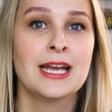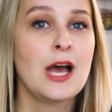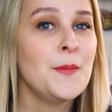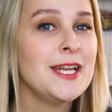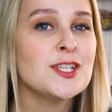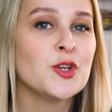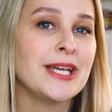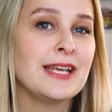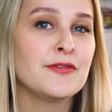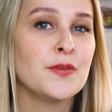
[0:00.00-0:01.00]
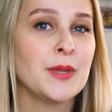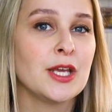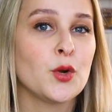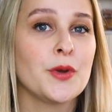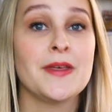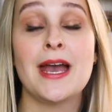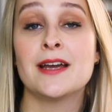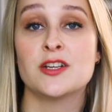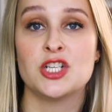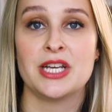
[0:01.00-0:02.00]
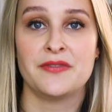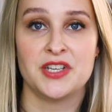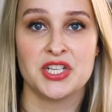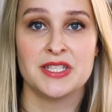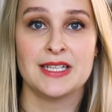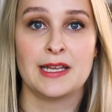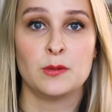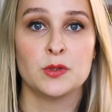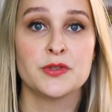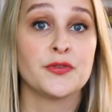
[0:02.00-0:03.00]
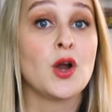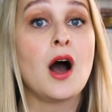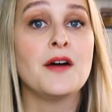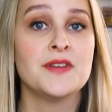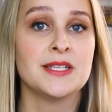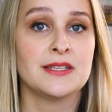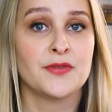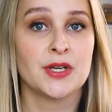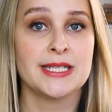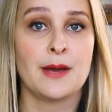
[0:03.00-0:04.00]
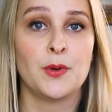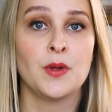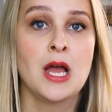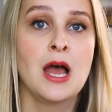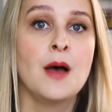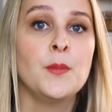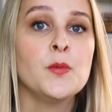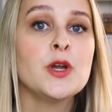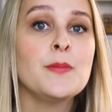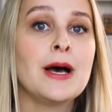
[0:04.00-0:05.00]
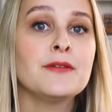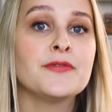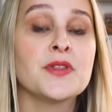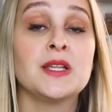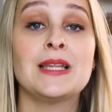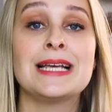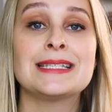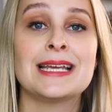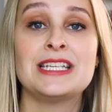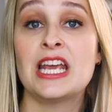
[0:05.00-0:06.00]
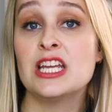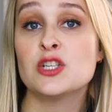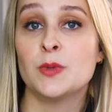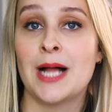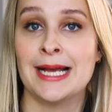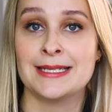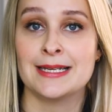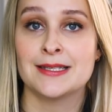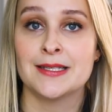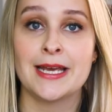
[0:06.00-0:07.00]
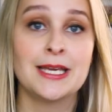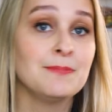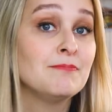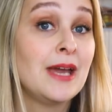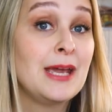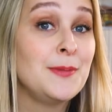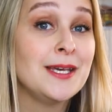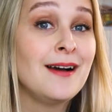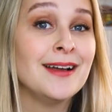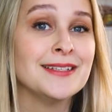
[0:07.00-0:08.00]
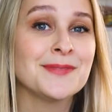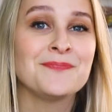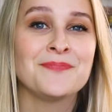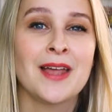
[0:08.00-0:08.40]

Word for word: Companies are getting familiar with energy efficiency labels for offices, for example. But what about for the less tangible assets like APIs?